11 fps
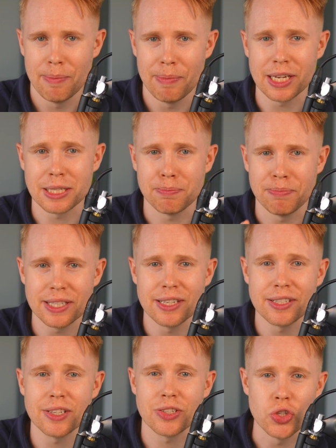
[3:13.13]
Because
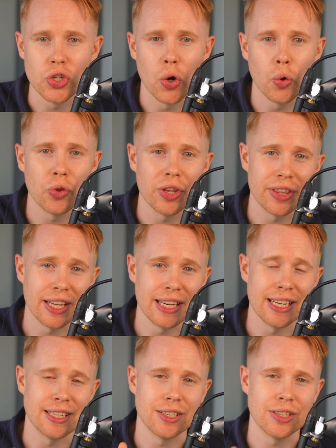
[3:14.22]
businesses know that they
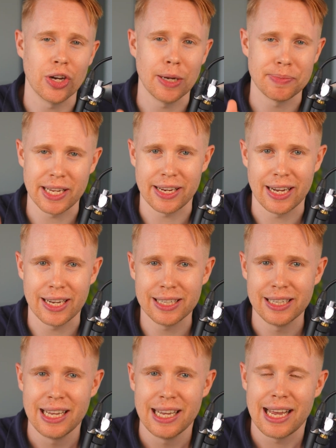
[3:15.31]
need to adopt
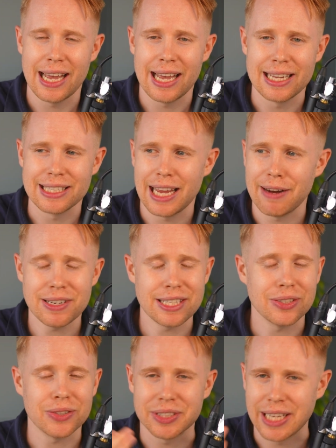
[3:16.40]
AI, and every
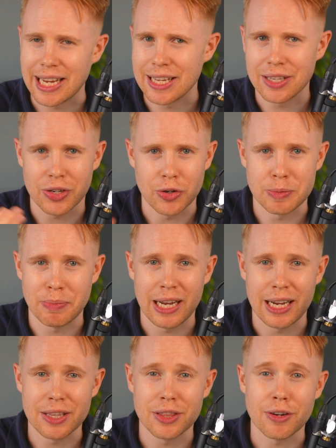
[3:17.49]
single day that goes
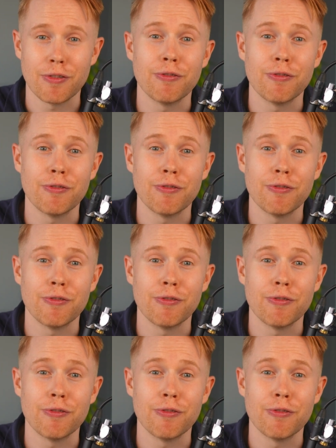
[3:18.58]
by, they're